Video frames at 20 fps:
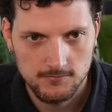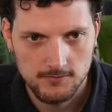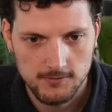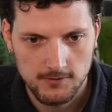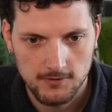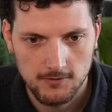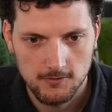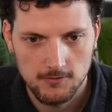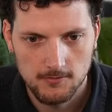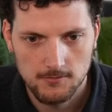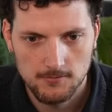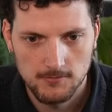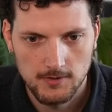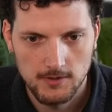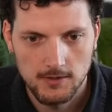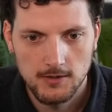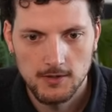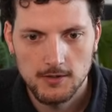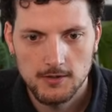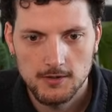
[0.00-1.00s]
Now
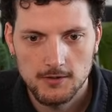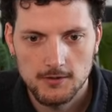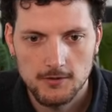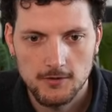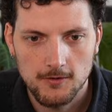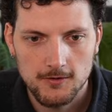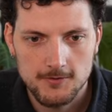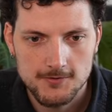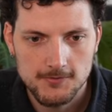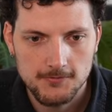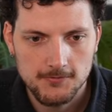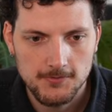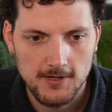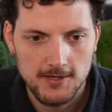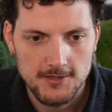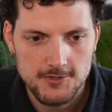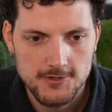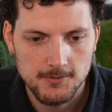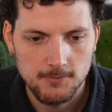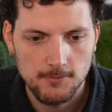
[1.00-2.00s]
you know how to
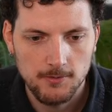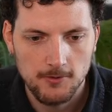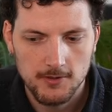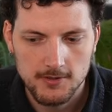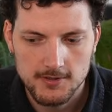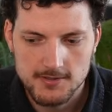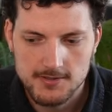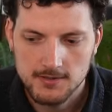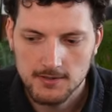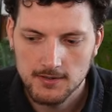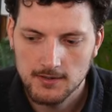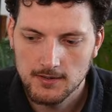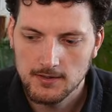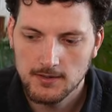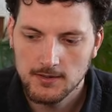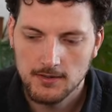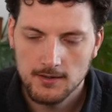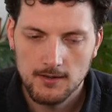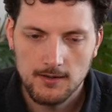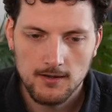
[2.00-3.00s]
flash the board.
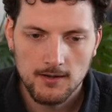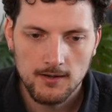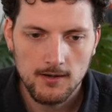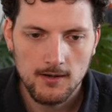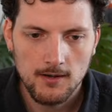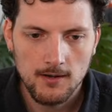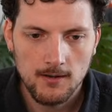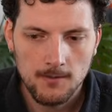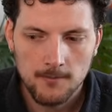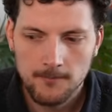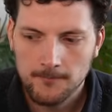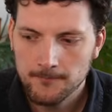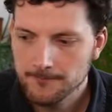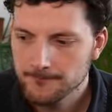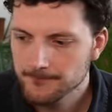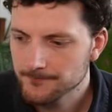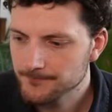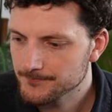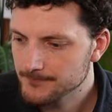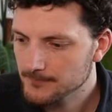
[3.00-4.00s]

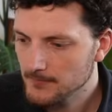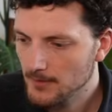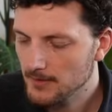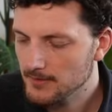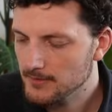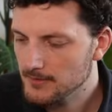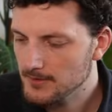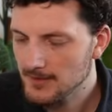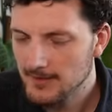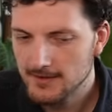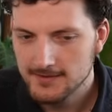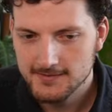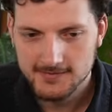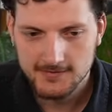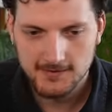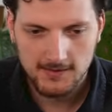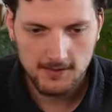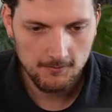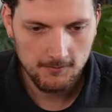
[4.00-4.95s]
And the last thing I